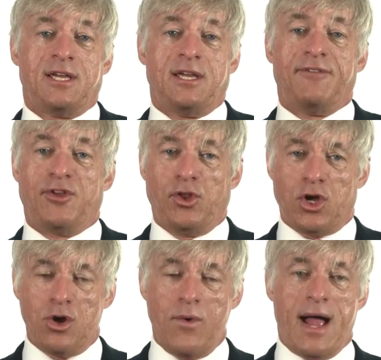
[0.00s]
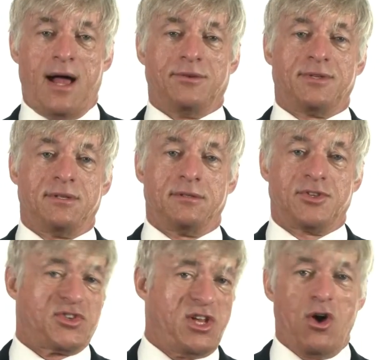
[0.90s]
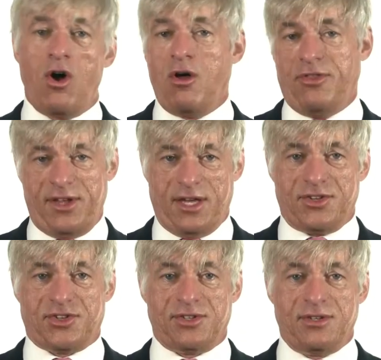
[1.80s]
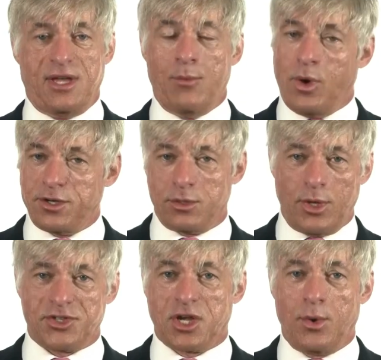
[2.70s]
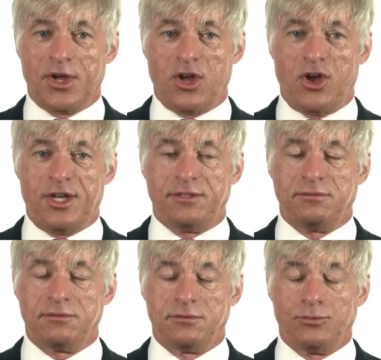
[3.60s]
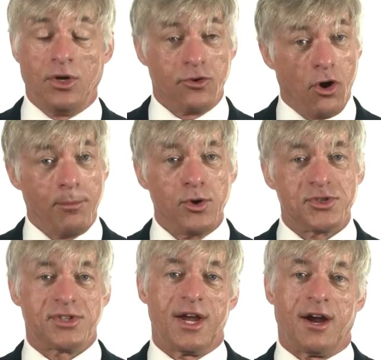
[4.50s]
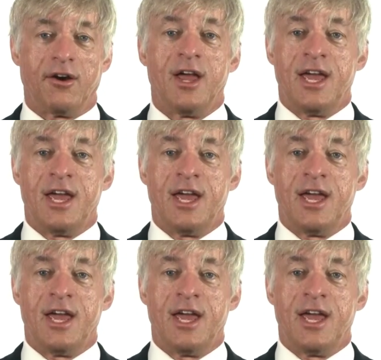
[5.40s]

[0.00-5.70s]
If you look around, see all this, and wonder what's going on, well, you're almost there.